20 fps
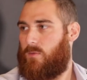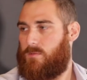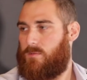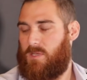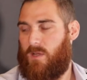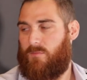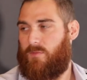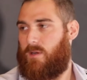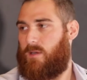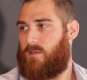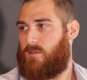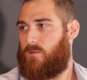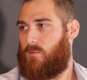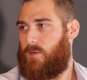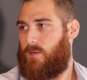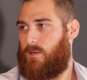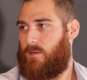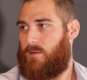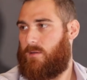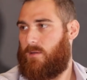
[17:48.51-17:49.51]
7 days a
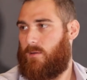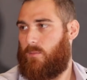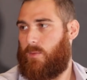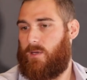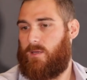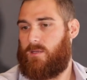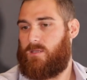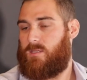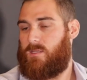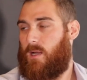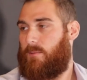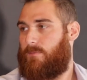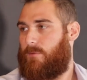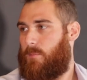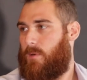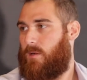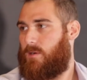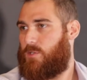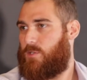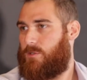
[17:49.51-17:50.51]
week, and we didn't stop
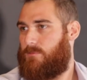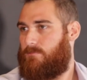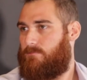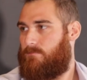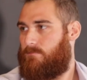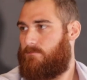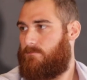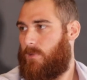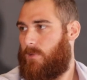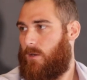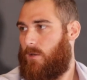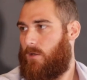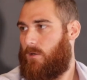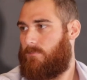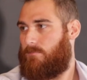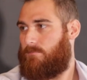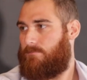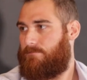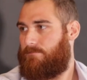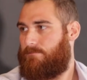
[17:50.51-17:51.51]
for much at all.